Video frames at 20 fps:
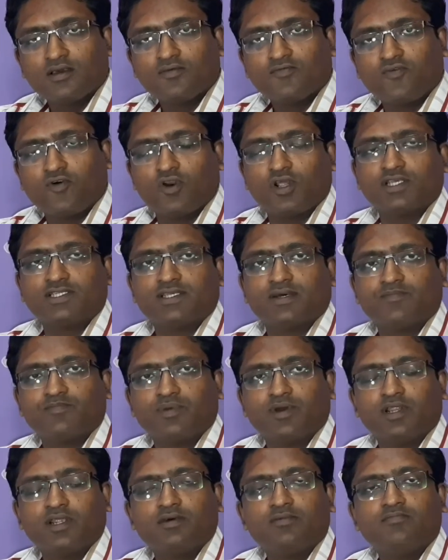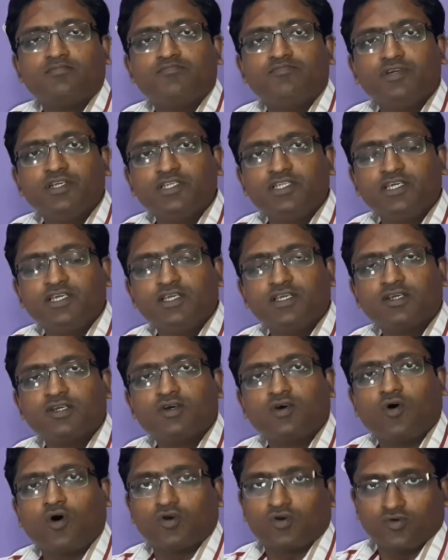For example, BT
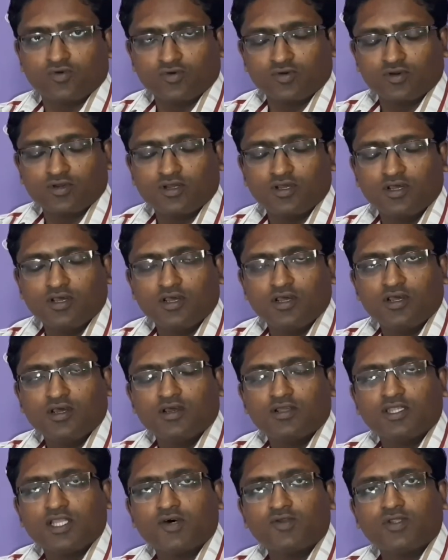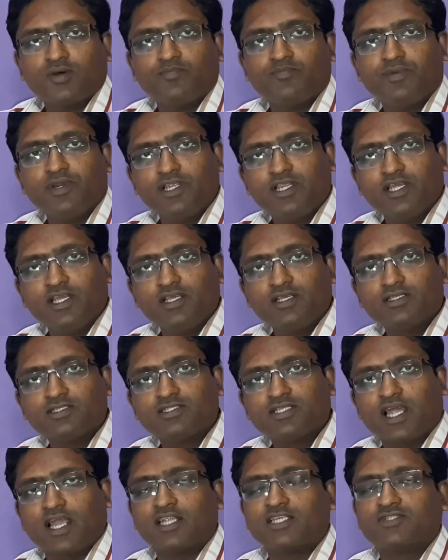cotton. Now the BT
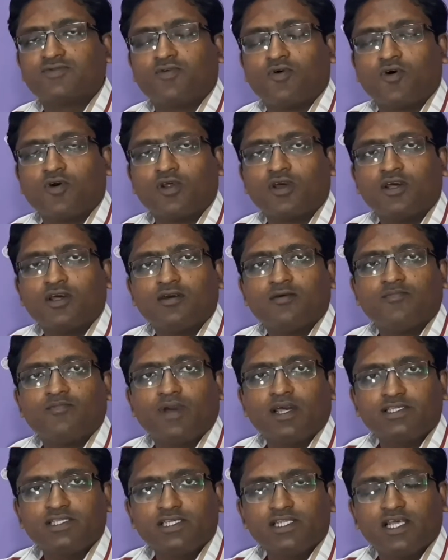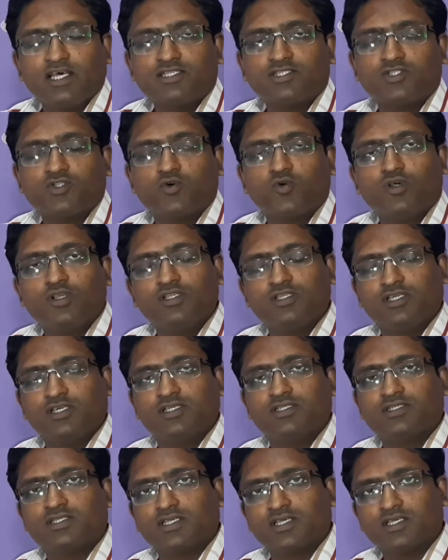stands for Bacillus
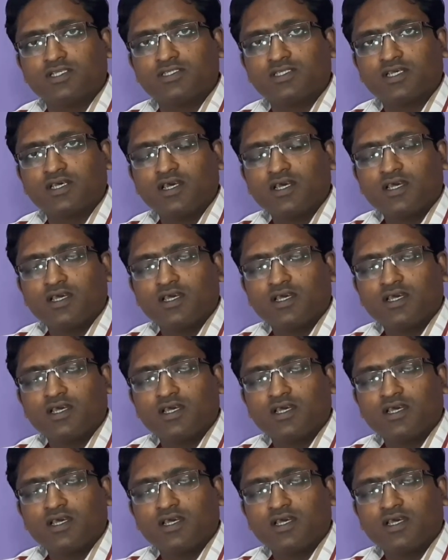thuringiensis,